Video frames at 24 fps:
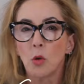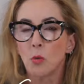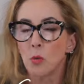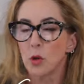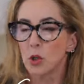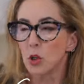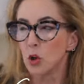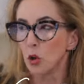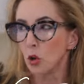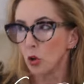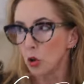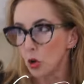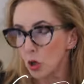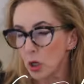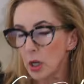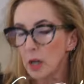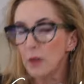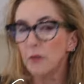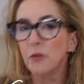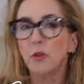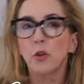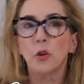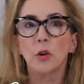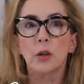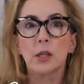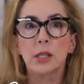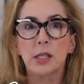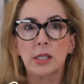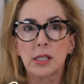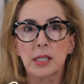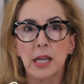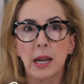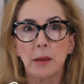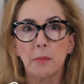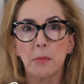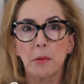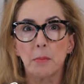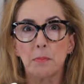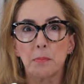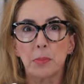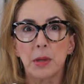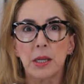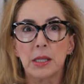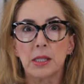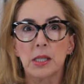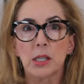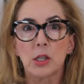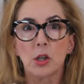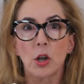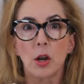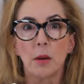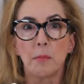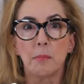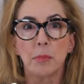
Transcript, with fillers: when you're looking for a statement pieces on a